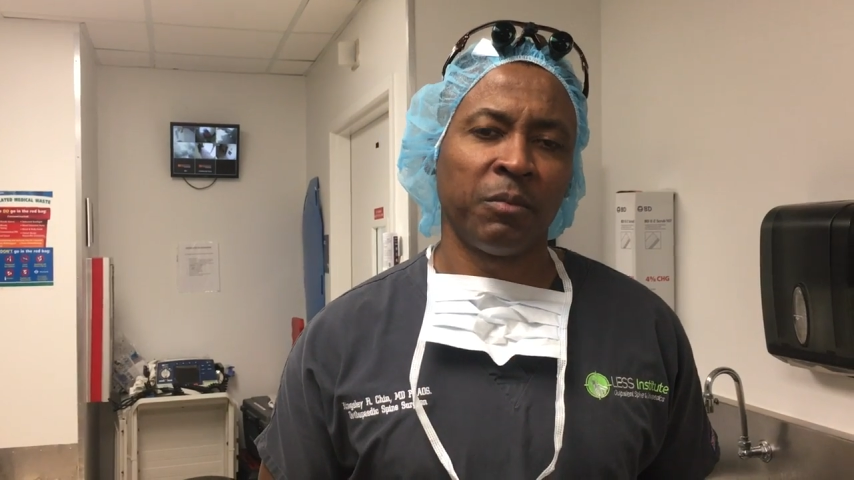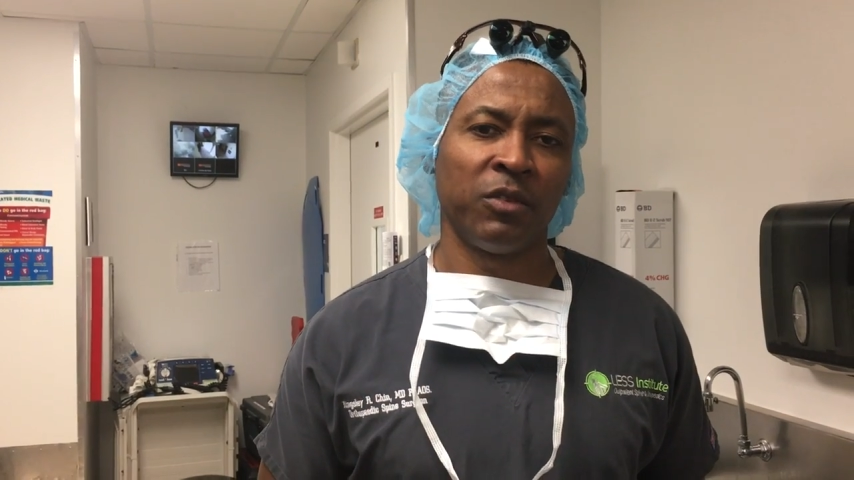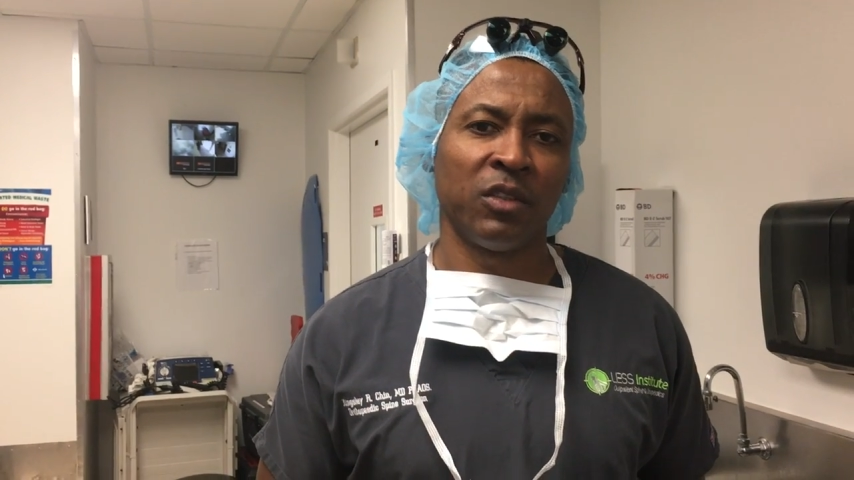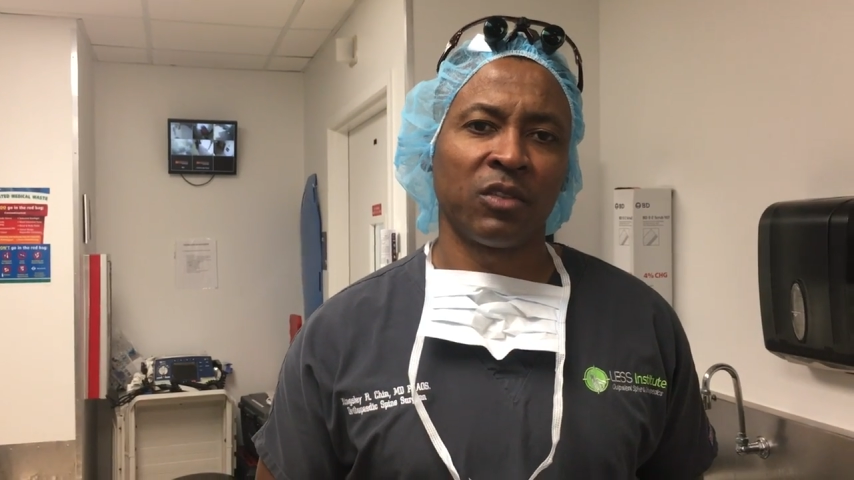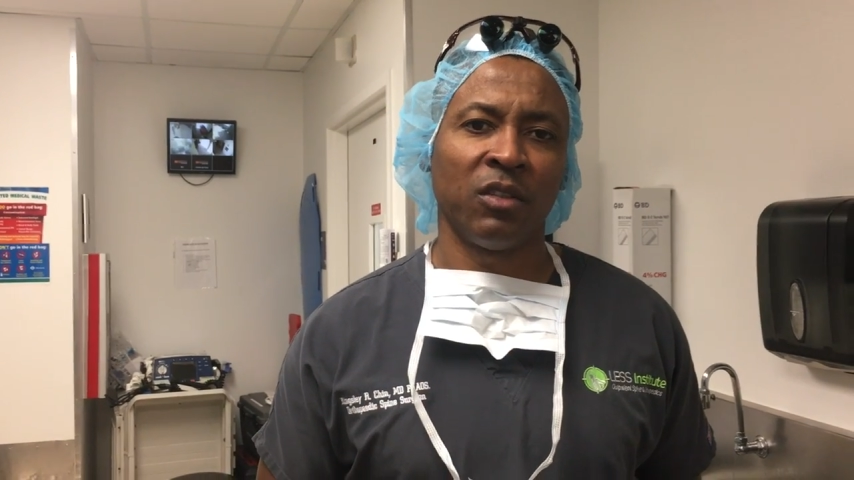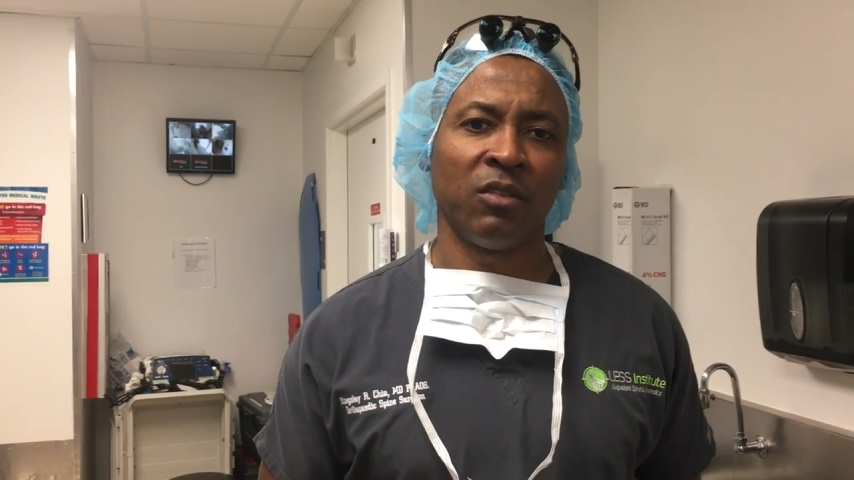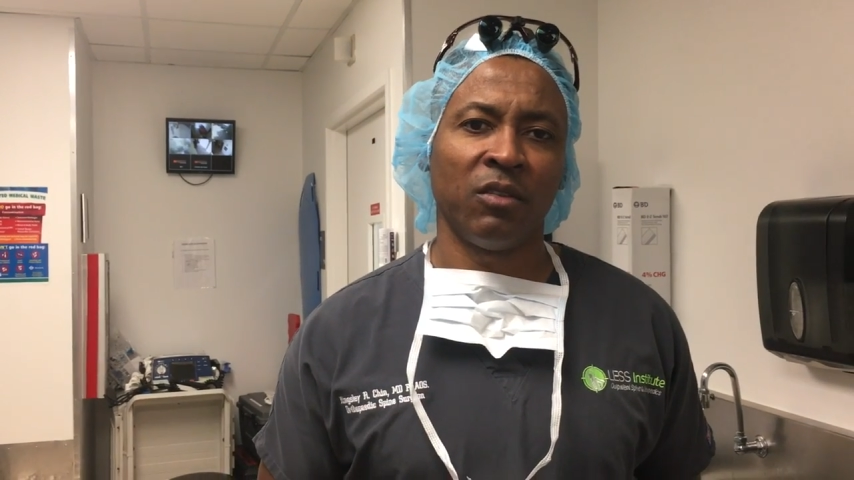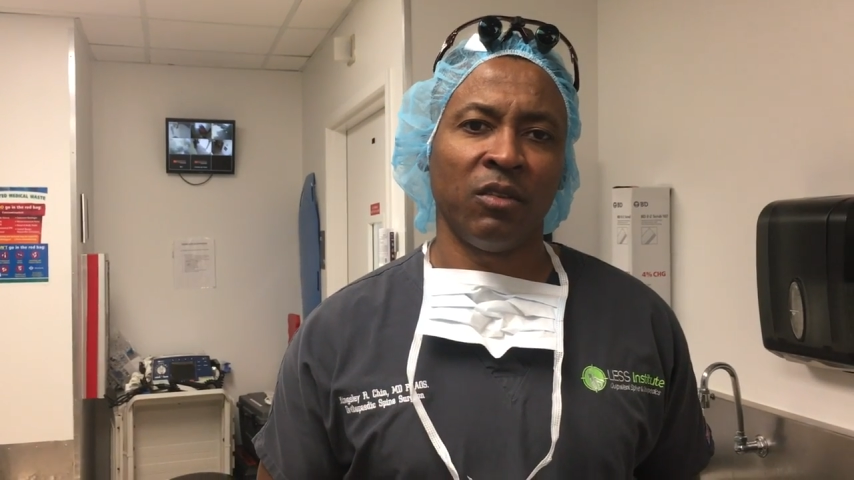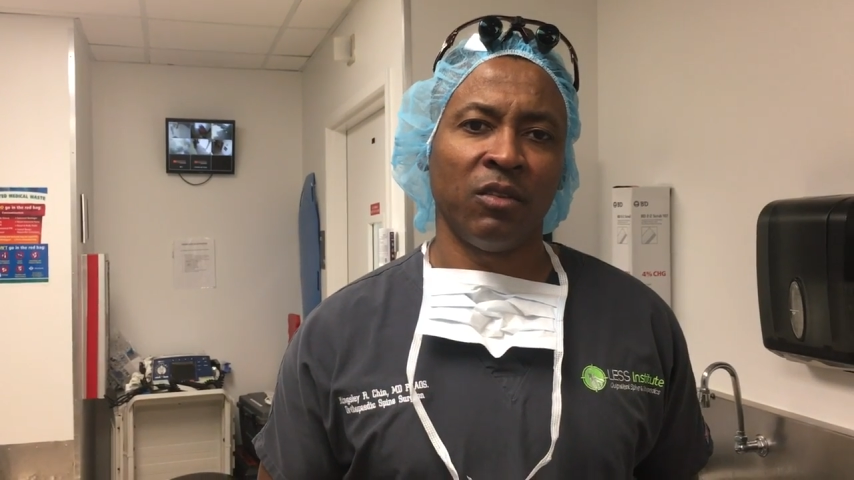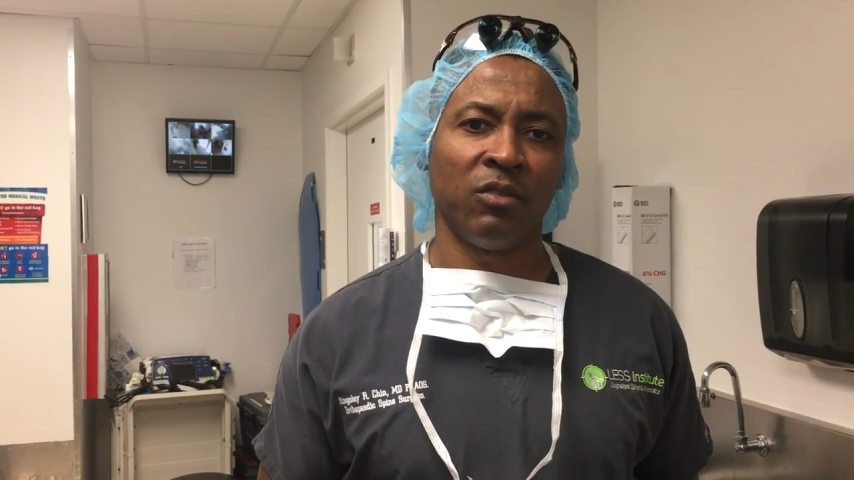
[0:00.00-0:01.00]
position
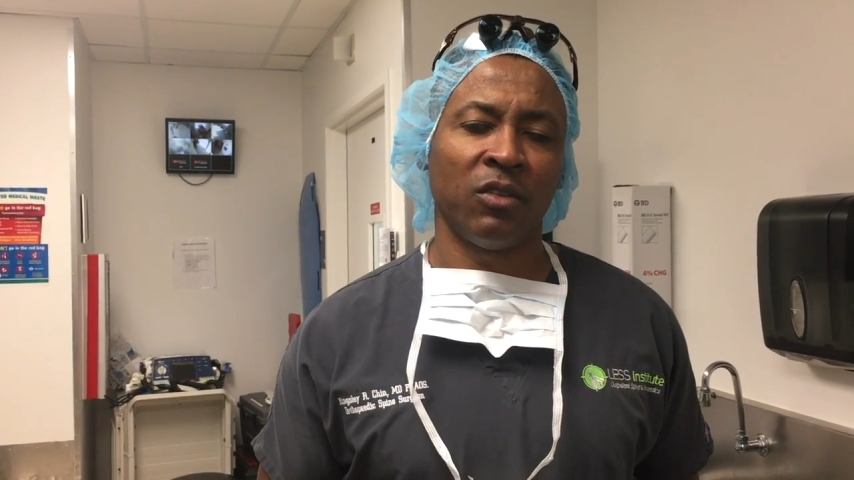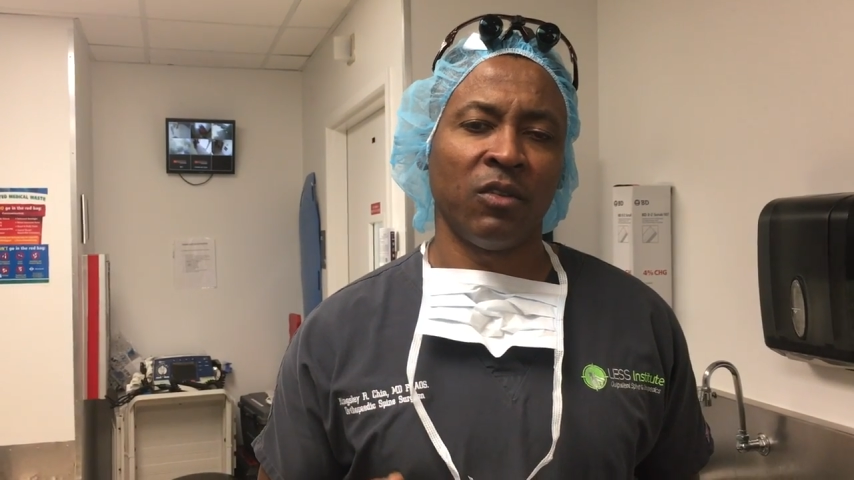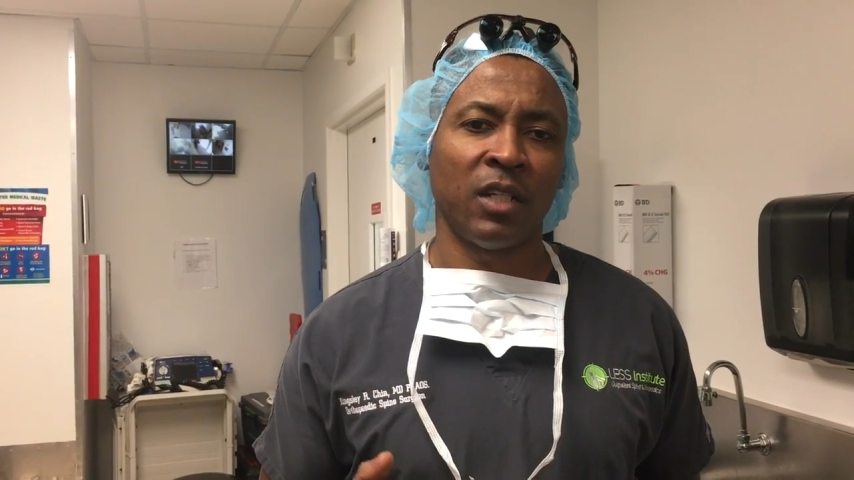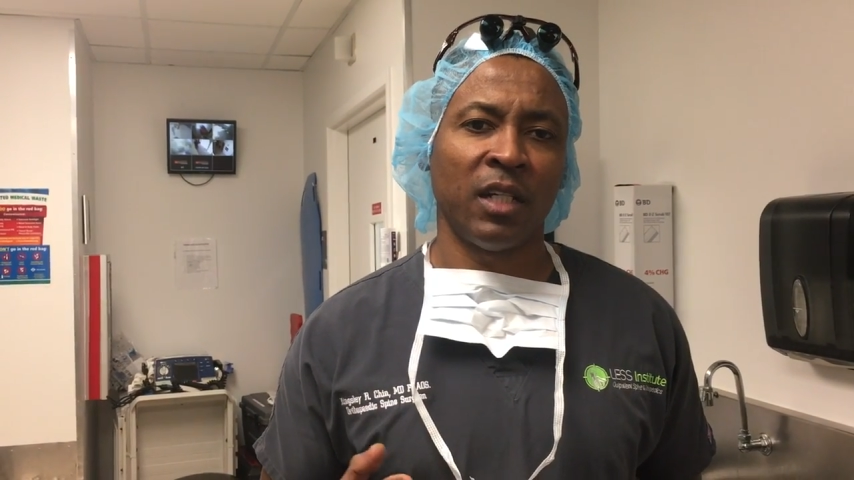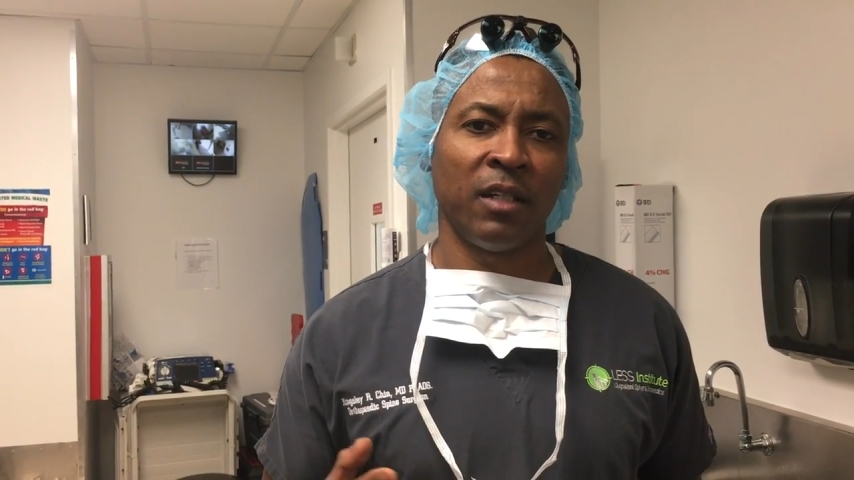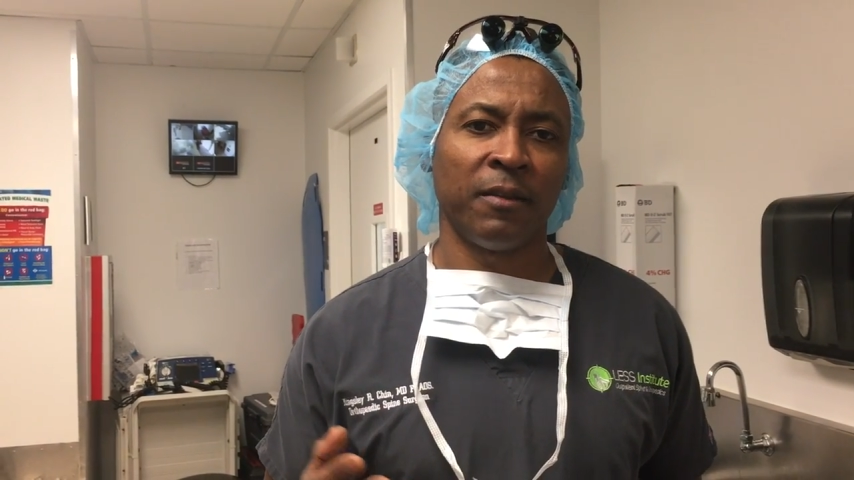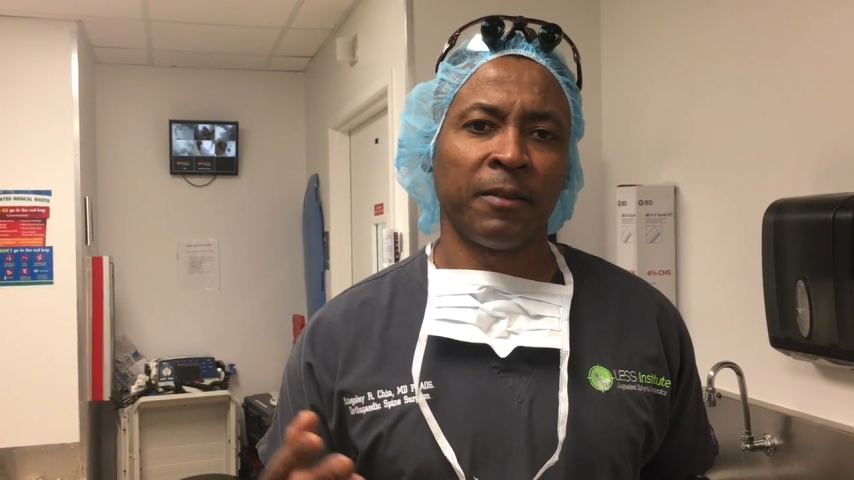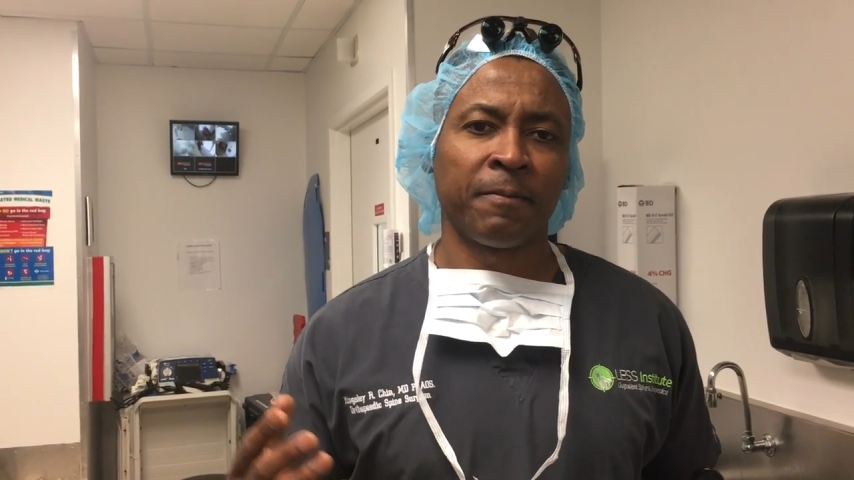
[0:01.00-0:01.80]
so that